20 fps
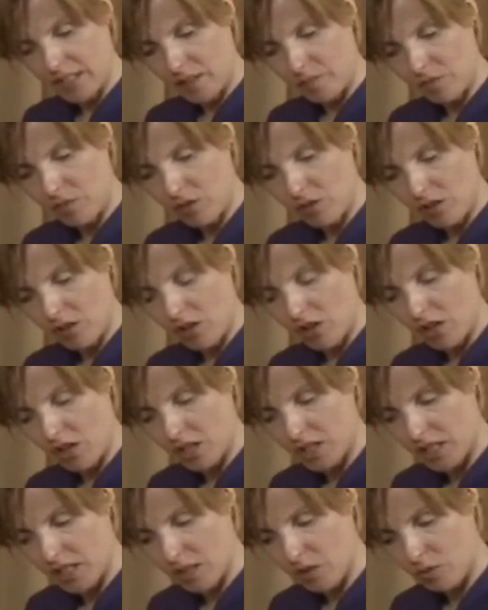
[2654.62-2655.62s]
I'm not
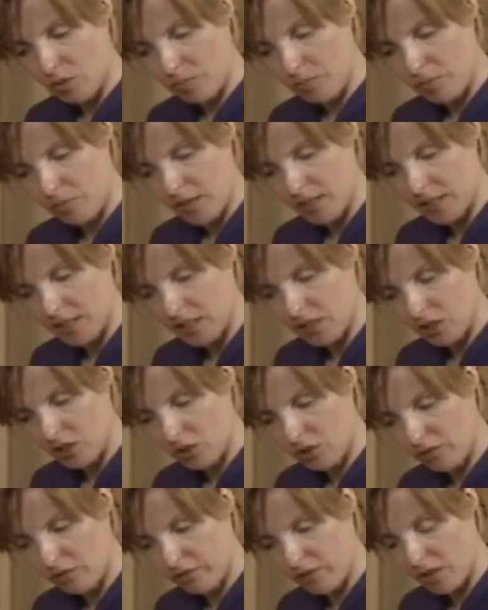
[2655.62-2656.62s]
hurting or pressing
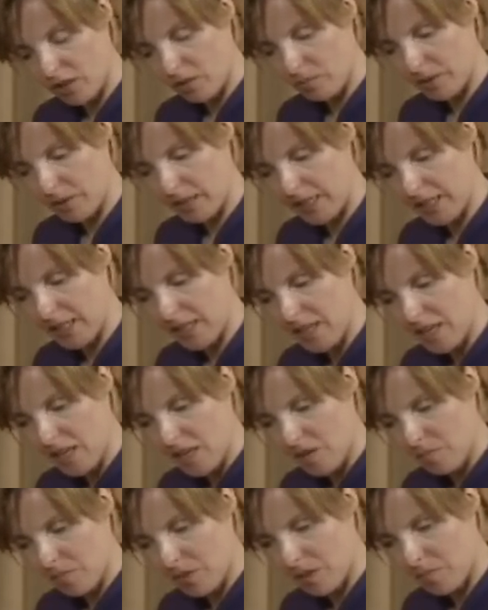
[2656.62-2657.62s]
too firmly,
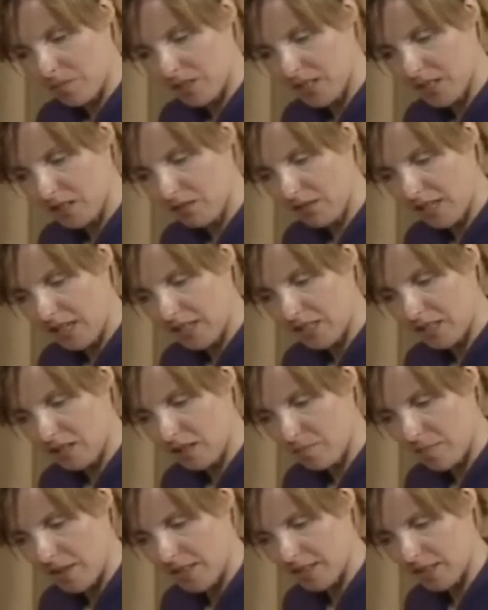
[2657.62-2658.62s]
but I'm still getting the
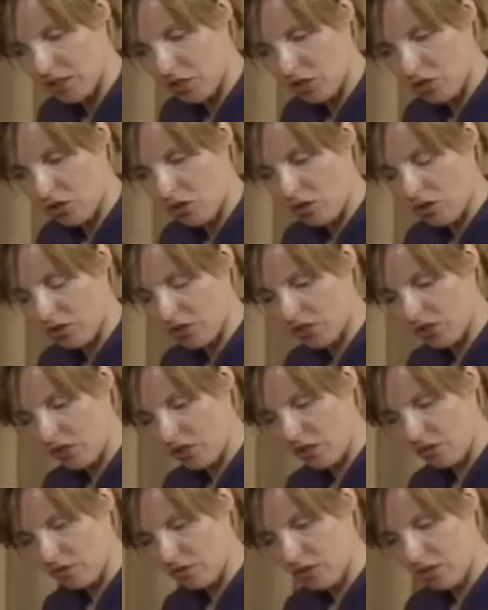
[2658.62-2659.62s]
message across to
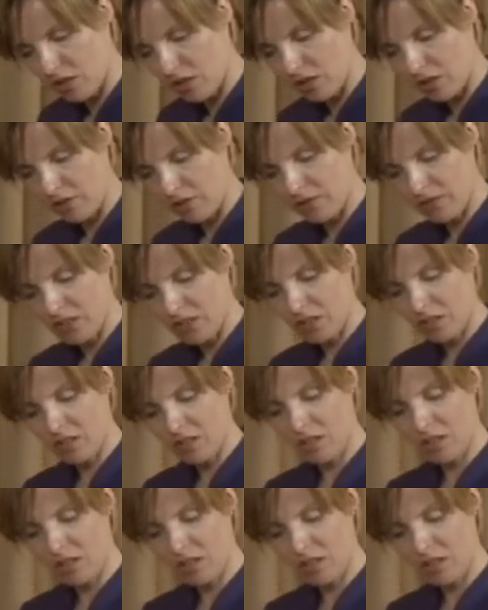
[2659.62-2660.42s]
those nerves.